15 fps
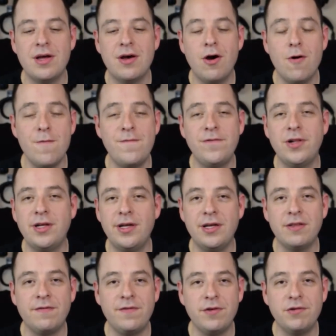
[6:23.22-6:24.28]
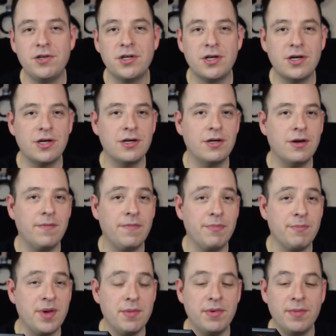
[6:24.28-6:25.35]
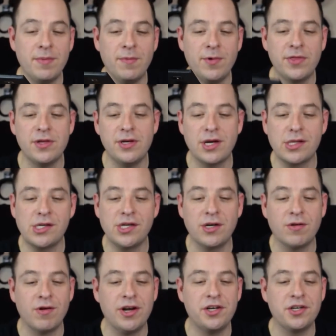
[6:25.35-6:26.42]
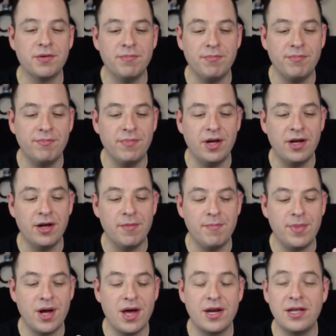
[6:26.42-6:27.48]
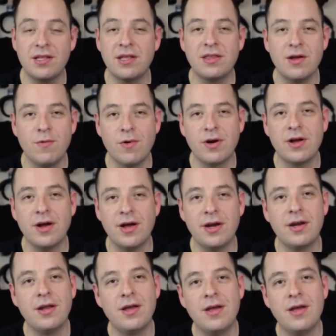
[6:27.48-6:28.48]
Hopefully in the future, maybe with the next generation body that they work on,